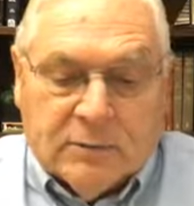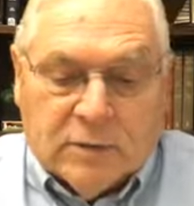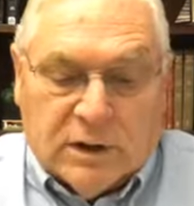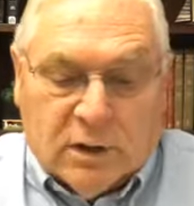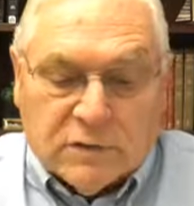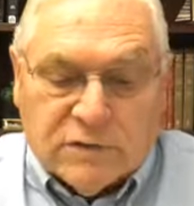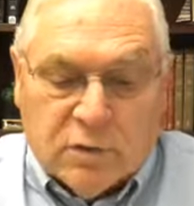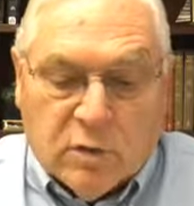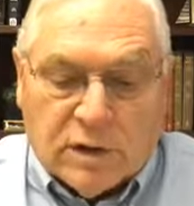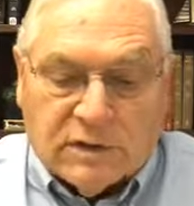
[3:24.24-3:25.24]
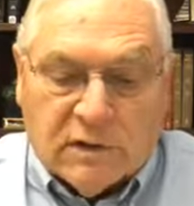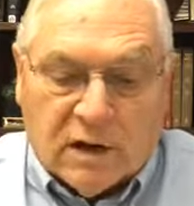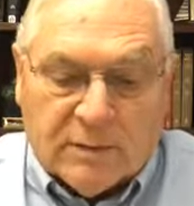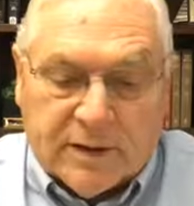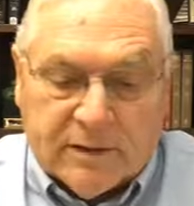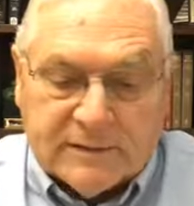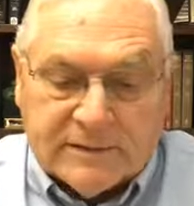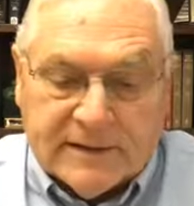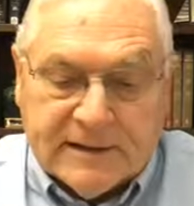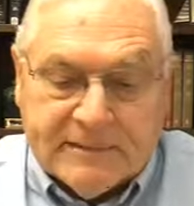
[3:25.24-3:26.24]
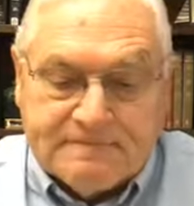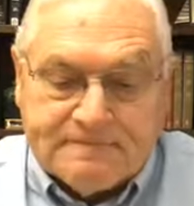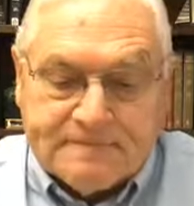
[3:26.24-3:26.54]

we also want to talk about the